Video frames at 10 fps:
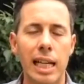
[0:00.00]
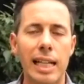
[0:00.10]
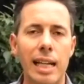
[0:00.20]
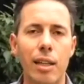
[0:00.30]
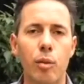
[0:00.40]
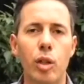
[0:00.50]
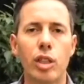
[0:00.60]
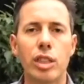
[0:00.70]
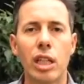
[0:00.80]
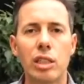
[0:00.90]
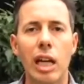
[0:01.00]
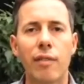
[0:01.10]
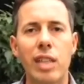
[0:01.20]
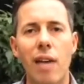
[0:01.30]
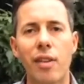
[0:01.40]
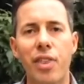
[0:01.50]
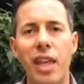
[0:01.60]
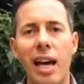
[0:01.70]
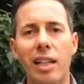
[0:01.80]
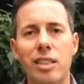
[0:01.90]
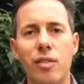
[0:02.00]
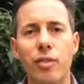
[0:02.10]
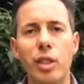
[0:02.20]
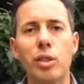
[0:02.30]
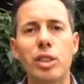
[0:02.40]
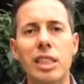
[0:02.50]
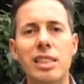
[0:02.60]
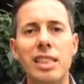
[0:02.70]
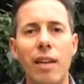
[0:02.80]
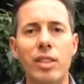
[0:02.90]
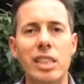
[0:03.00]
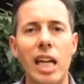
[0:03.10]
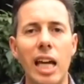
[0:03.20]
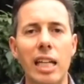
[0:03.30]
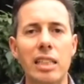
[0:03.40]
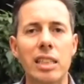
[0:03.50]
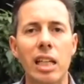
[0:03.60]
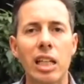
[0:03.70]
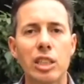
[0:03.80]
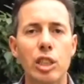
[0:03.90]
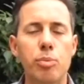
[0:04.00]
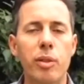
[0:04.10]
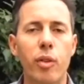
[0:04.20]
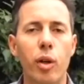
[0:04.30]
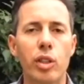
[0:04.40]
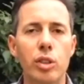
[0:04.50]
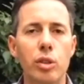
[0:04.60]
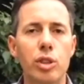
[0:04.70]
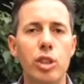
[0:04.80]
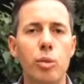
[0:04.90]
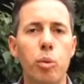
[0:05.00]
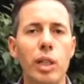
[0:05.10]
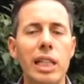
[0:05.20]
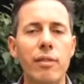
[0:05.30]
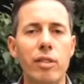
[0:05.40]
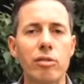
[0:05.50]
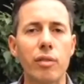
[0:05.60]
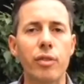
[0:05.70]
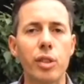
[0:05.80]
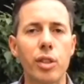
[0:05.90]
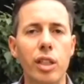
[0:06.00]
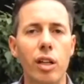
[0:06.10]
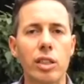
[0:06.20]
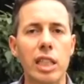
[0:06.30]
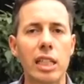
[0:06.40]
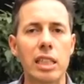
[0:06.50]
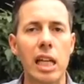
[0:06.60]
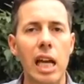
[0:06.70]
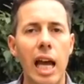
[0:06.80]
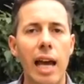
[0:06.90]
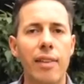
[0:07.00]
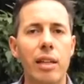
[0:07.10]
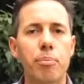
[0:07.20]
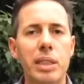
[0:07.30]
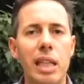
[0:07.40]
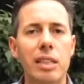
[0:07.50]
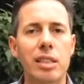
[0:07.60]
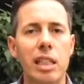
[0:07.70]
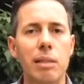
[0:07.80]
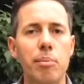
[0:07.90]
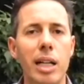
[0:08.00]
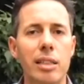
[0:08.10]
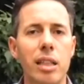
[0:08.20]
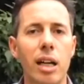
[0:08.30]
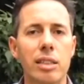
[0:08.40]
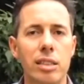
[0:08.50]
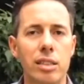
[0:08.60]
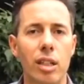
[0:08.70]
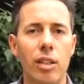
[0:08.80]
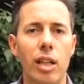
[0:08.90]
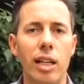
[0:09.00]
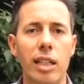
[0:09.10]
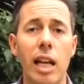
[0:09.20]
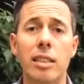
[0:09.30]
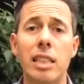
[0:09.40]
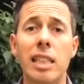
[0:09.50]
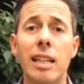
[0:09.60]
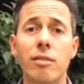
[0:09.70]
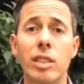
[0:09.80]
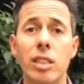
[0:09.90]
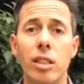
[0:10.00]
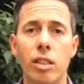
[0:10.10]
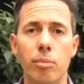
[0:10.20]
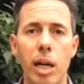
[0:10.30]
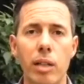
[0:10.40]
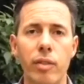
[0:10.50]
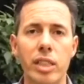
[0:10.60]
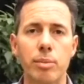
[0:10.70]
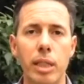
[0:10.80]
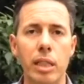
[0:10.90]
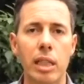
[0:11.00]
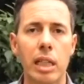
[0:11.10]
In other words, you have to have 1,000 views in 7 days just before YouTube will even review the content and then potentially monetize it so that I can actually get a return on my investment.